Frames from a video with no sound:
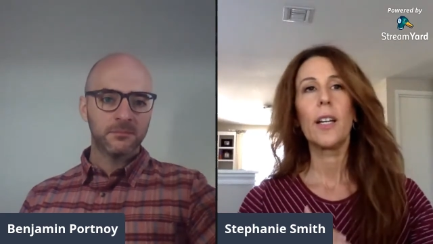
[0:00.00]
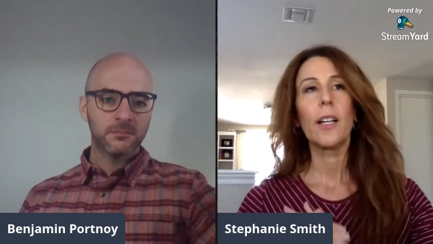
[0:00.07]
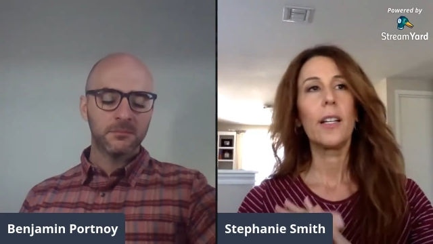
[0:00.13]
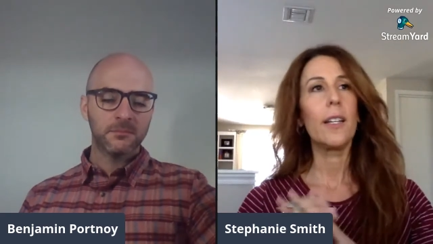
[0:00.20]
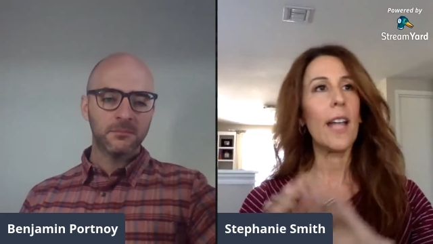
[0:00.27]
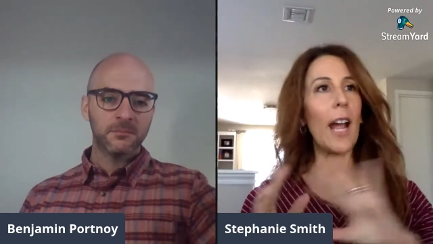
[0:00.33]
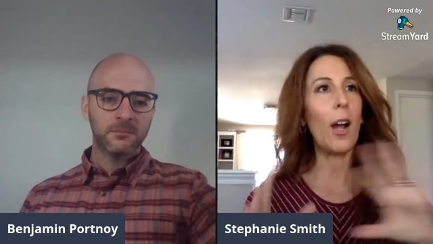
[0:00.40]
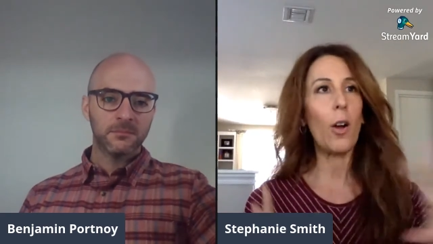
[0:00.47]

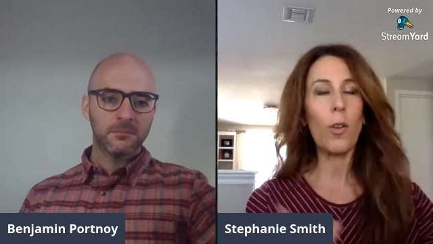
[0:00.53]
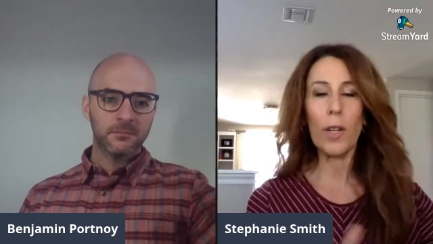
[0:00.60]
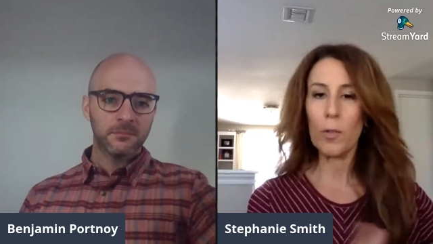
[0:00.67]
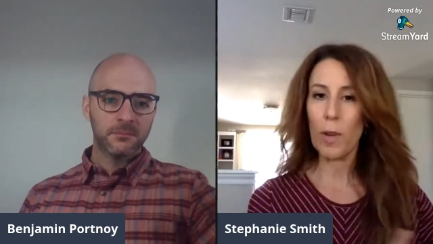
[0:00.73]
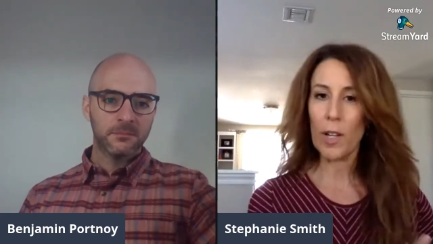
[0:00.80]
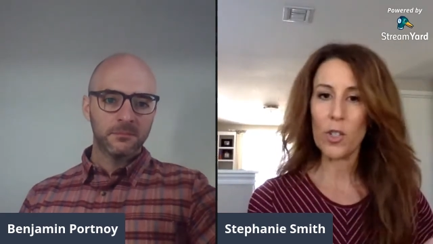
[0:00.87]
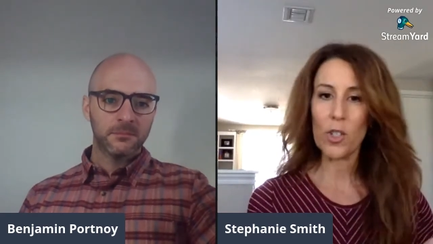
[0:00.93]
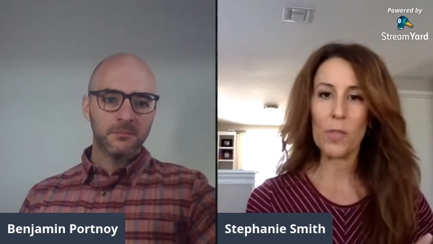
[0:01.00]
Speaker 1: now in
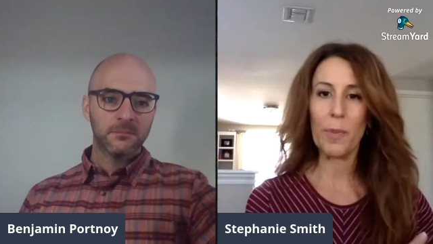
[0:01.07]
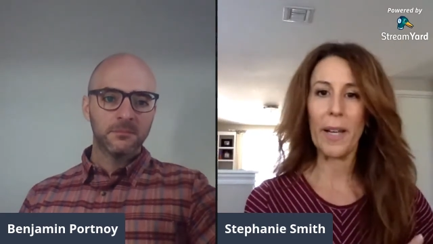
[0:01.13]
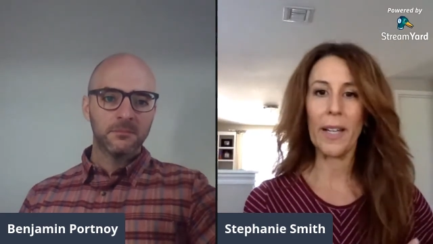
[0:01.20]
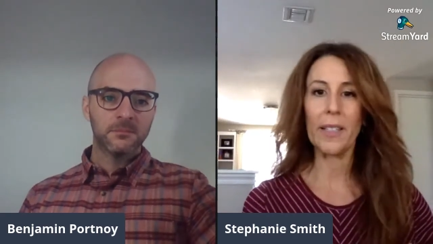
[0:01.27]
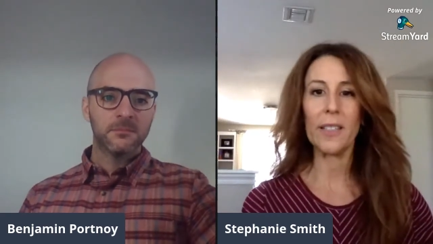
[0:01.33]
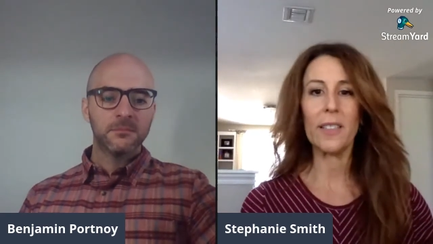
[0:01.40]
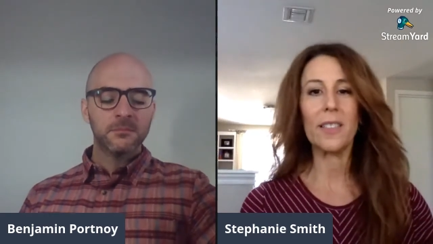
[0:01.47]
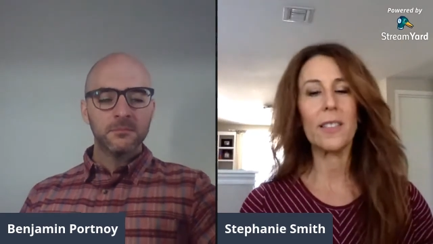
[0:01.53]

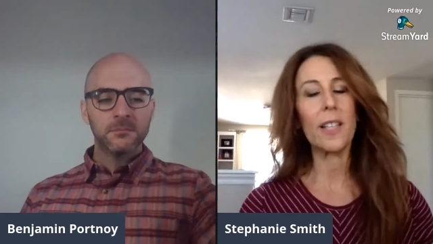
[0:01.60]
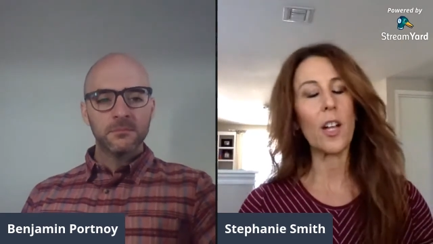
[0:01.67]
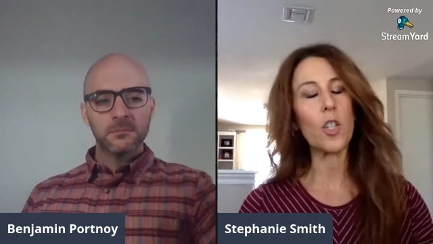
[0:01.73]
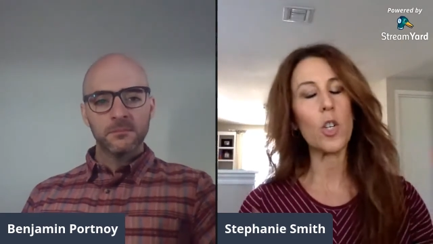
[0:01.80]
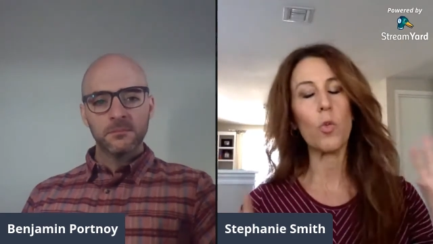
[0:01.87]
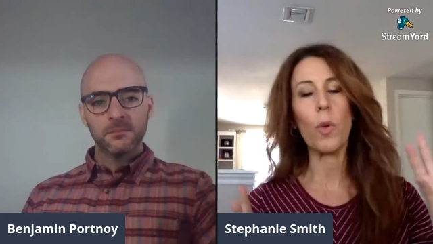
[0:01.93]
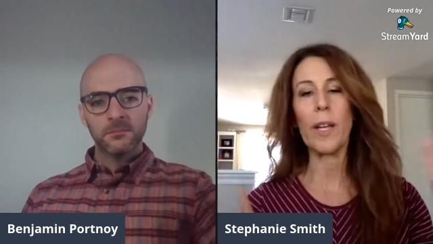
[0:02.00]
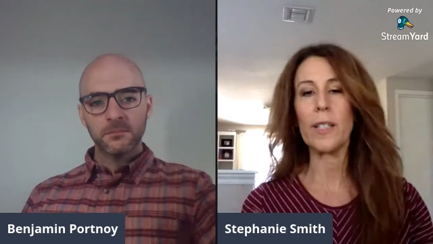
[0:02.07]
retrospect, such
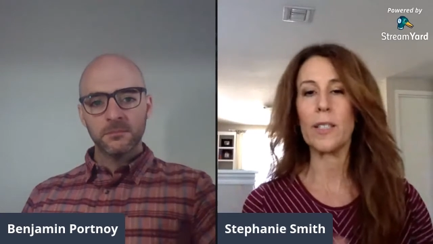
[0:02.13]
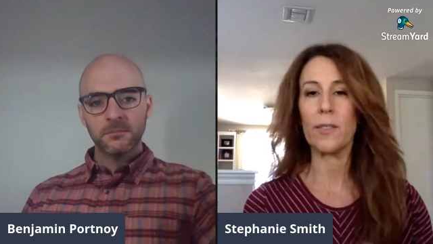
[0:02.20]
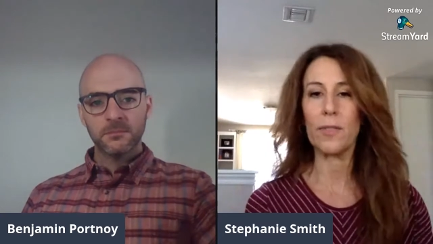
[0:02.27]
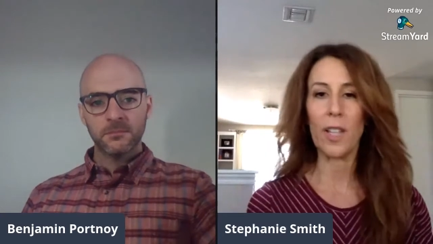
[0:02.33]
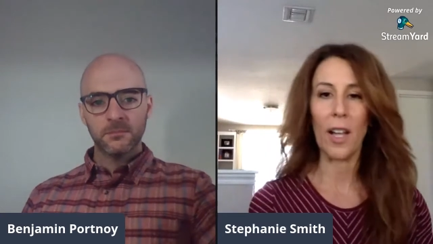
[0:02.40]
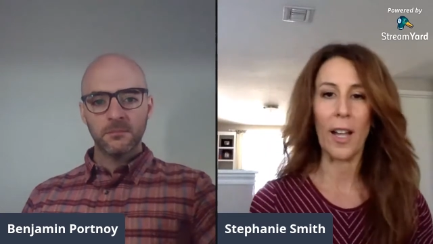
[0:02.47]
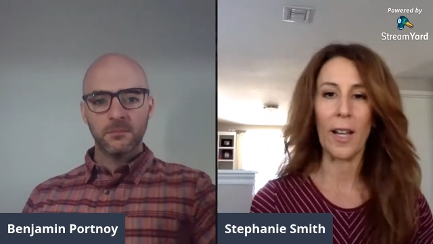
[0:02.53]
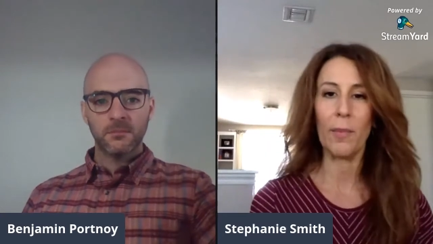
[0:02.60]
a waste of
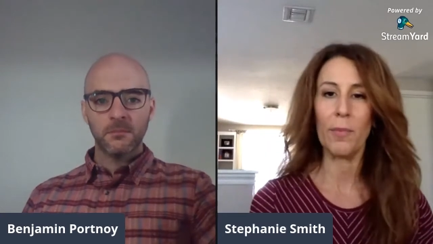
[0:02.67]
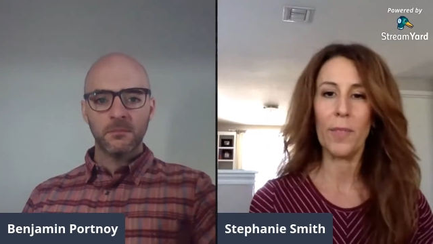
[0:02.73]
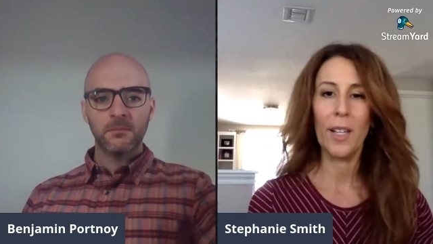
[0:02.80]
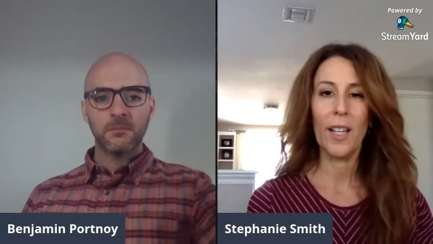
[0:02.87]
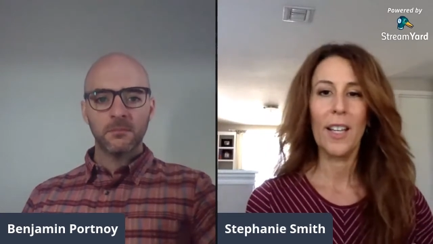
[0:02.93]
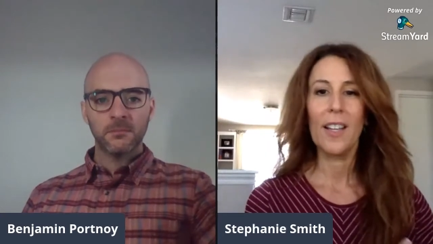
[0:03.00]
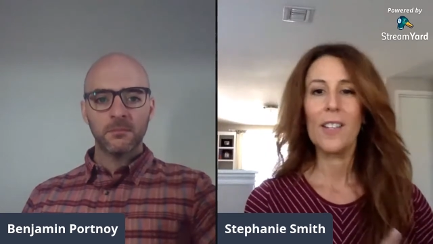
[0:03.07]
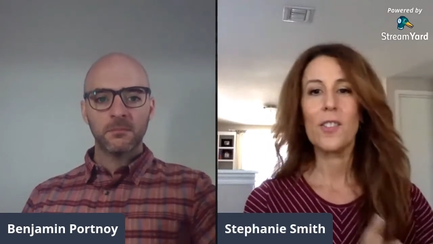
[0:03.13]
time.
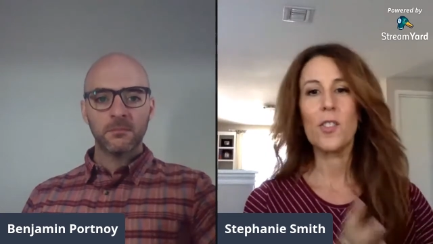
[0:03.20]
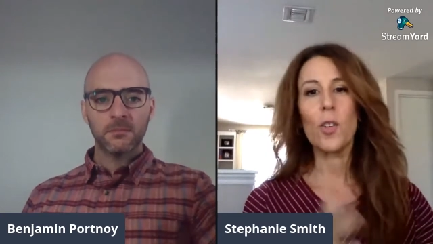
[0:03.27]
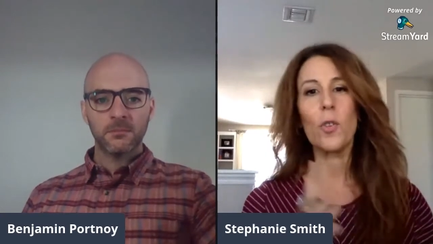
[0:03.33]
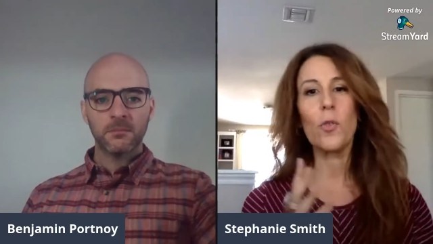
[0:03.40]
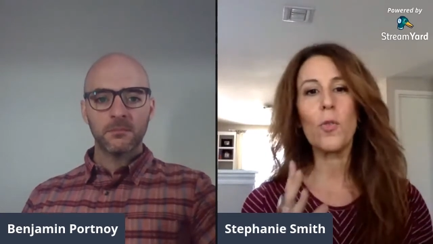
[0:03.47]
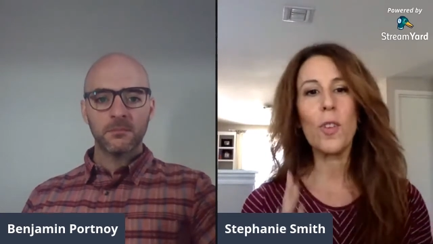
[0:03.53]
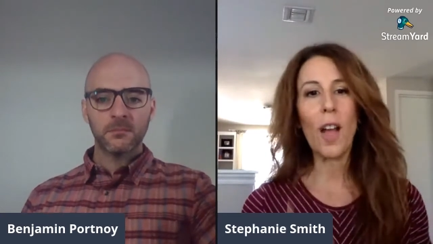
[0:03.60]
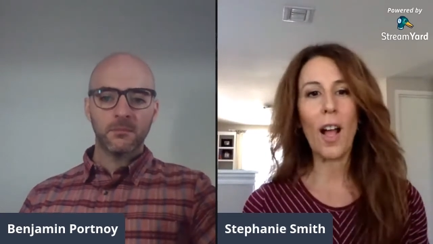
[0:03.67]

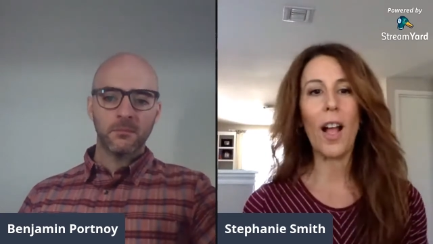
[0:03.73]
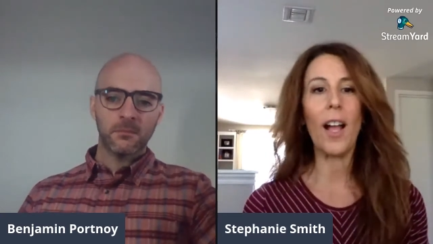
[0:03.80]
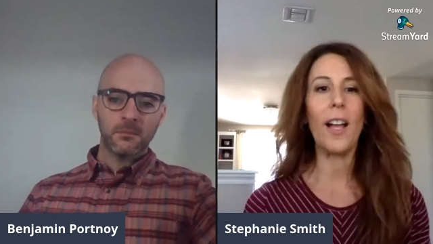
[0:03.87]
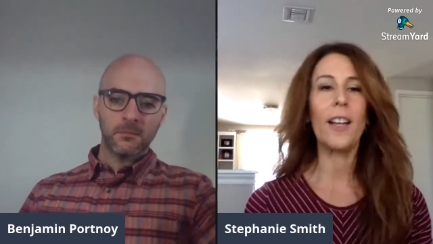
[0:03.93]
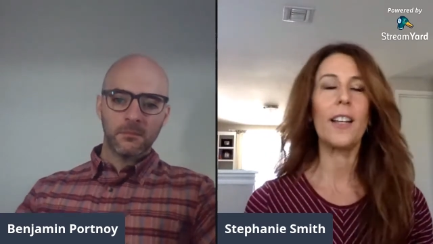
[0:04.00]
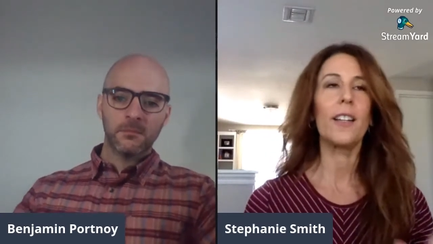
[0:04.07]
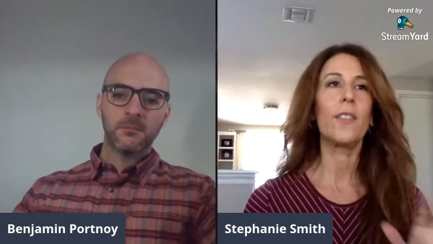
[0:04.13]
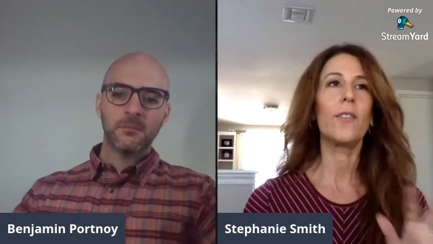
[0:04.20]
Do not